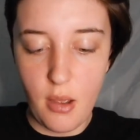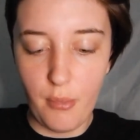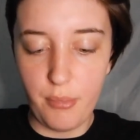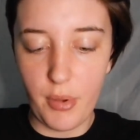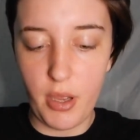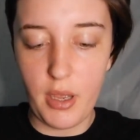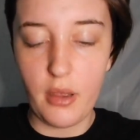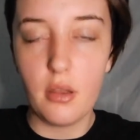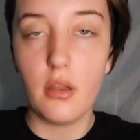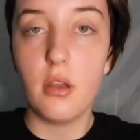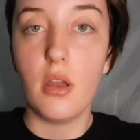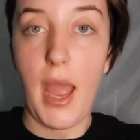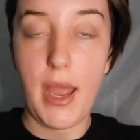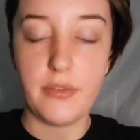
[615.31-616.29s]
But
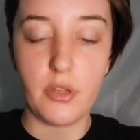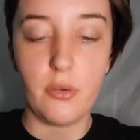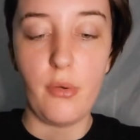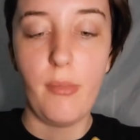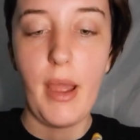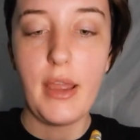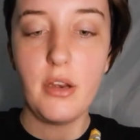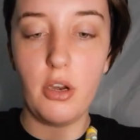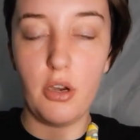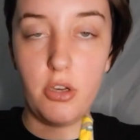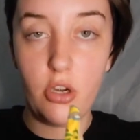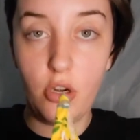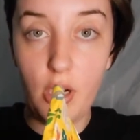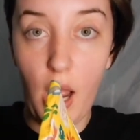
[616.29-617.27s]
as a reminder,
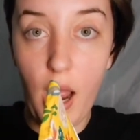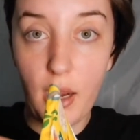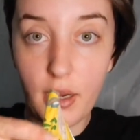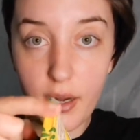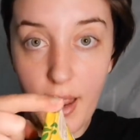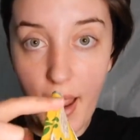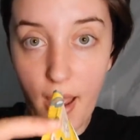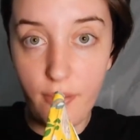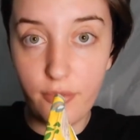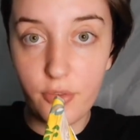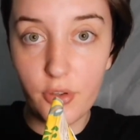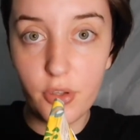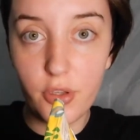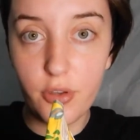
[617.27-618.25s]
you're not going to
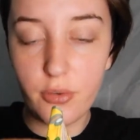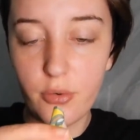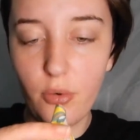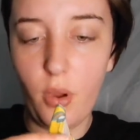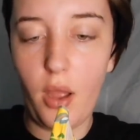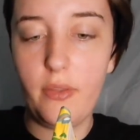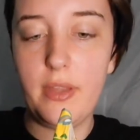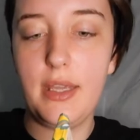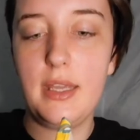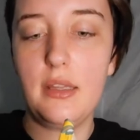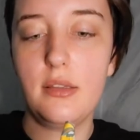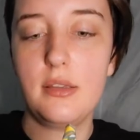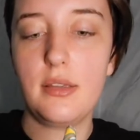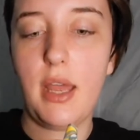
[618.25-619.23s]
have glue on the
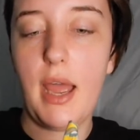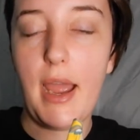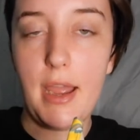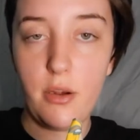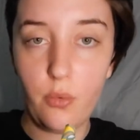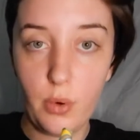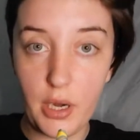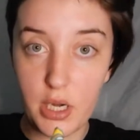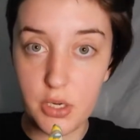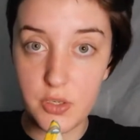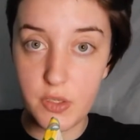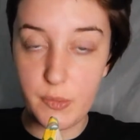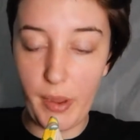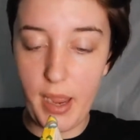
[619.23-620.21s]
inside where your
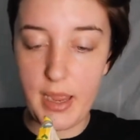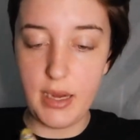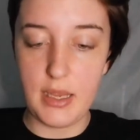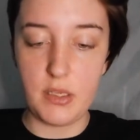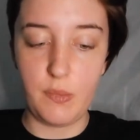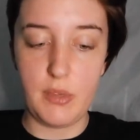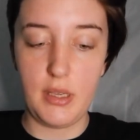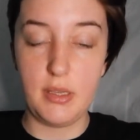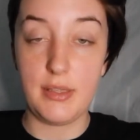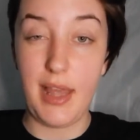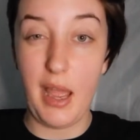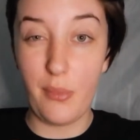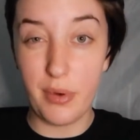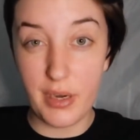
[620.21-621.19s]
spine is, because
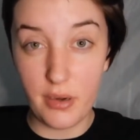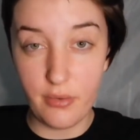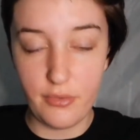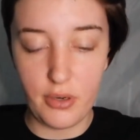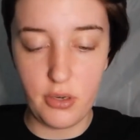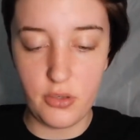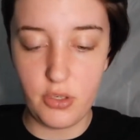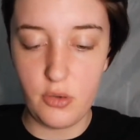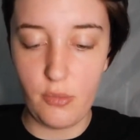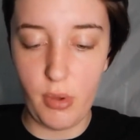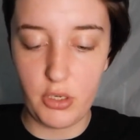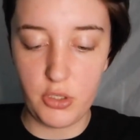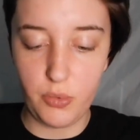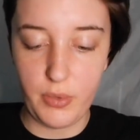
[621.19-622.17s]
that would interfere too
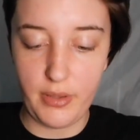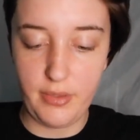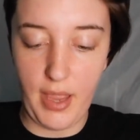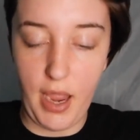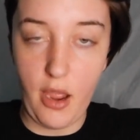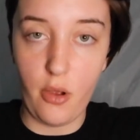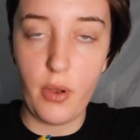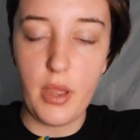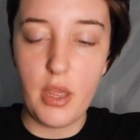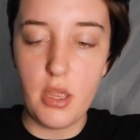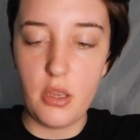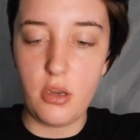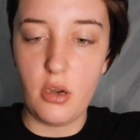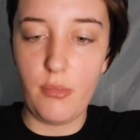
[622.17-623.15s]
much with how
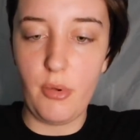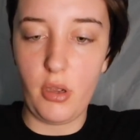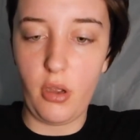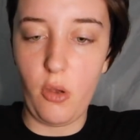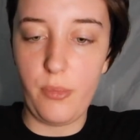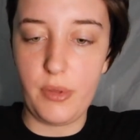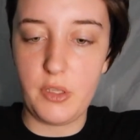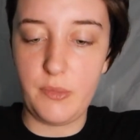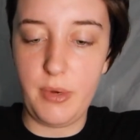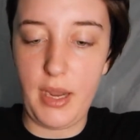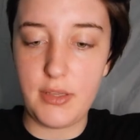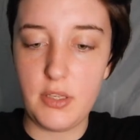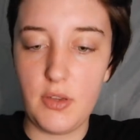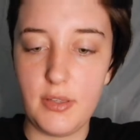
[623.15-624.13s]
your book opens. But
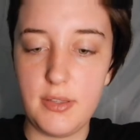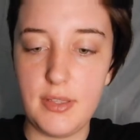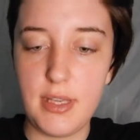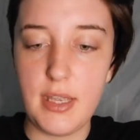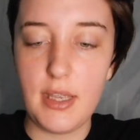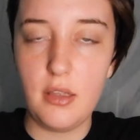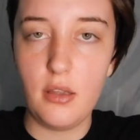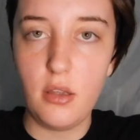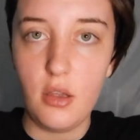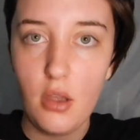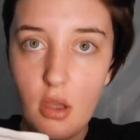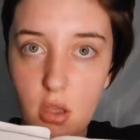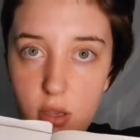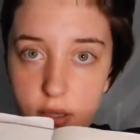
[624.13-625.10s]
as you can see,
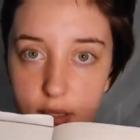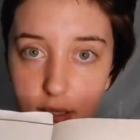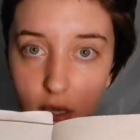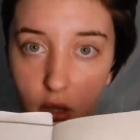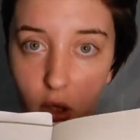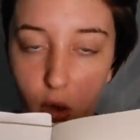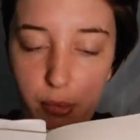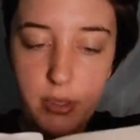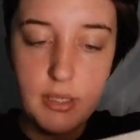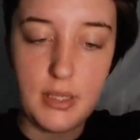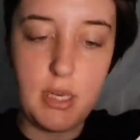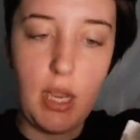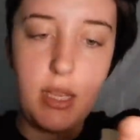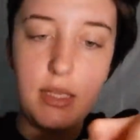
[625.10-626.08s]
still
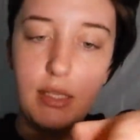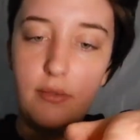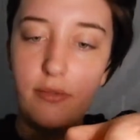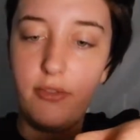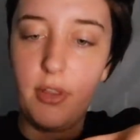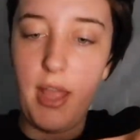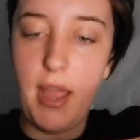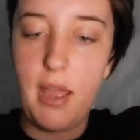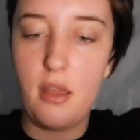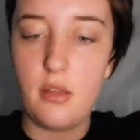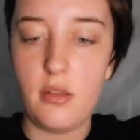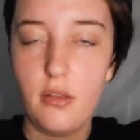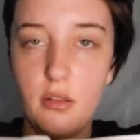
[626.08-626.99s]
opens nice and flat.